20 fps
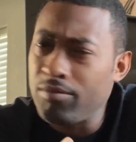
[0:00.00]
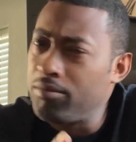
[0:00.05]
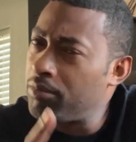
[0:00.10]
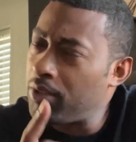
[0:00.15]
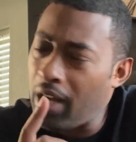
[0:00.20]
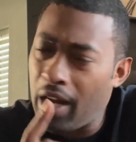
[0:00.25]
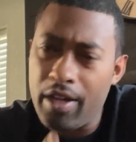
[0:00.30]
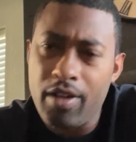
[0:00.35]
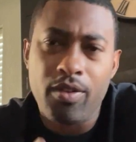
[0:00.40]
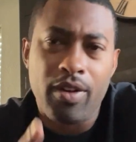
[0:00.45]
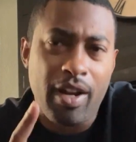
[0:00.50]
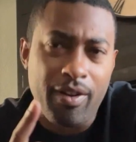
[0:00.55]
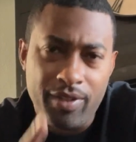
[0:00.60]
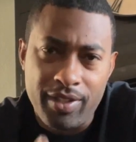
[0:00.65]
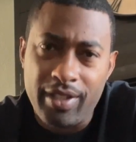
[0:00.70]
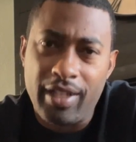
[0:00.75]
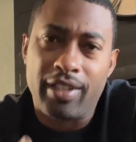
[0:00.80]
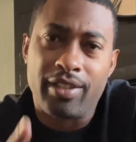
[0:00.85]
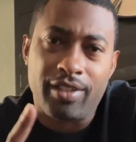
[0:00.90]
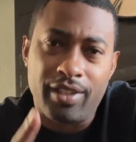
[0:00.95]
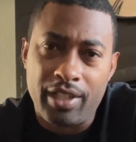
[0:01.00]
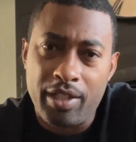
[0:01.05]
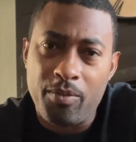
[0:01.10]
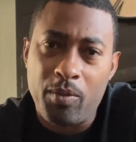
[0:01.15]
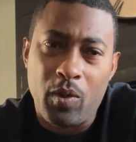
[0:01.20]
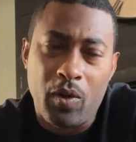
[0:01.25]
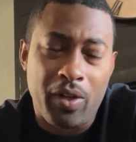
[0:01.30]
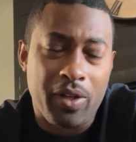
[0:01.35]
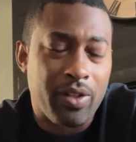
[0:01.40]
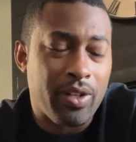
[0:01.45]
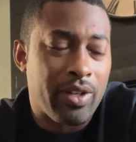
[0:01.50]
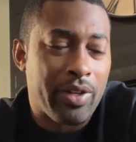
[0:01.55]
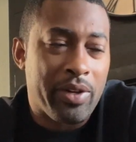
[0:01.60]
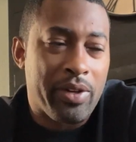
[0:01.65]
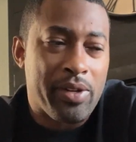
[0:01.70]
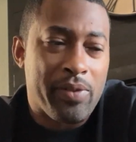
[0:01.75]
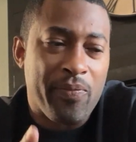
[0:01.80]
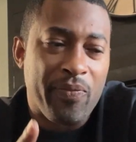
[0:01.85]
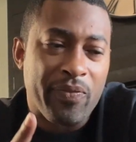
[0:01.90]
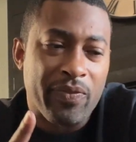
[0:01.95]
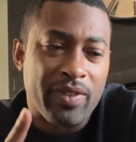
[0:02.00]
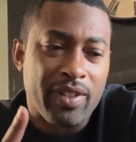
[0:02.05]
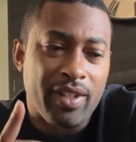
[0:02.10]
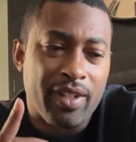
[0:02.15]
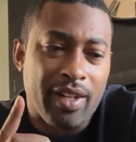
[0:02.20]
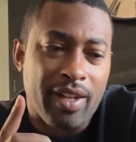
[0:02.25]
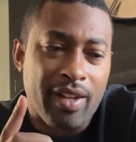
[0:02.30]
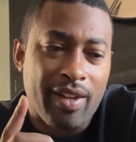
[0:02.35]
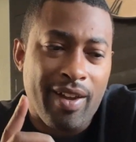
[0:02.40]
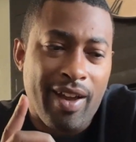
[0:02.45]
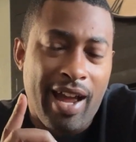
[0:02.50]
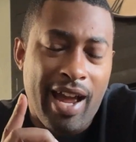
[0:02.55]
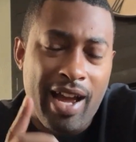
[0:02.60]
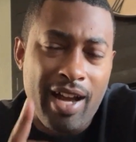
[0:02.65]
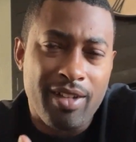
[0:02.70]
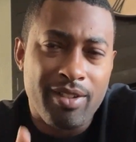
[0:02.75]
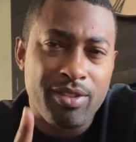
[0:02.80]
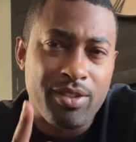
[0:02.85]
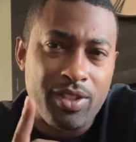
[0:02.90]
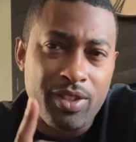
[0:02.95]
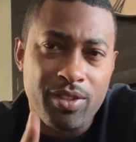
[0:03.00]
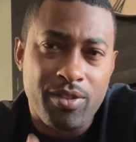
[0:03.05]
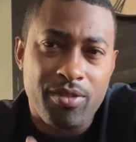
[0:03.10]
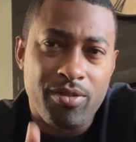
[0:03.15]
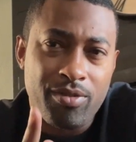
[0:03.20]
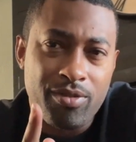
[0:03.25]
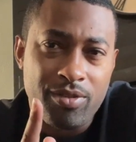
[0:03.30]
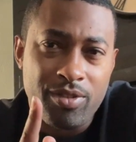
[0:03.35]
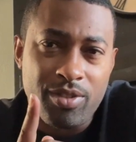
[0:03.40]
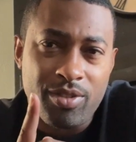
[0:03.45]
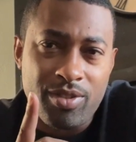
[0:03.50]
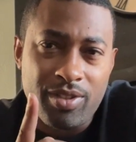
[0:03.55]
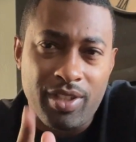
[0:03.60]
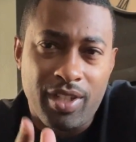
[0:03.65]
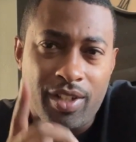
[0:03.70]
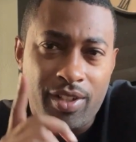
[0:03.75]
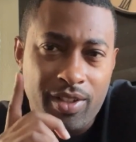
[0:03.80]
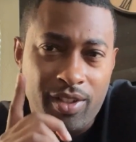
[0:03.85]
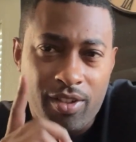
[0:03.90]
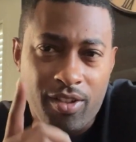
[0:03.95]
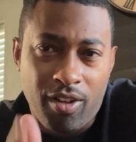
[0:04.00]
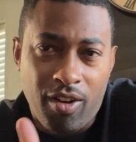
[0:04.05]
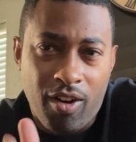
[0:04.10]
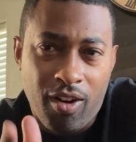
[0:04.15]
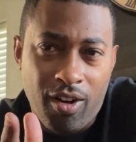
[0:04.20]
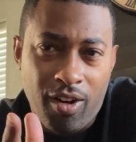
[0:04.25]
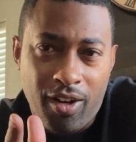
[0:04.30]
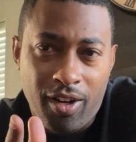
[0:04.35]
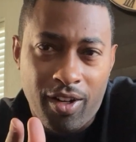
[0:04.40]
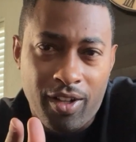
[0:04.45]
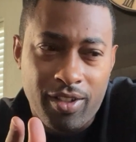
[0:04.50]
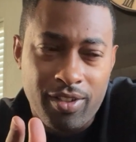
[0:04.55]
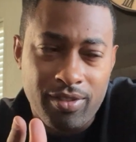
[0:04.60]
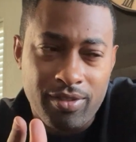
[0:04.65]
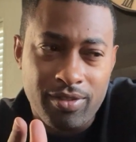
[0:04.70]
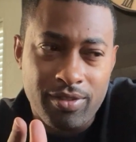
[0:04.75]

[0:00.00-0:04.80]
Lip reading: but I don't have a Tesla anymore. How do you sell your car?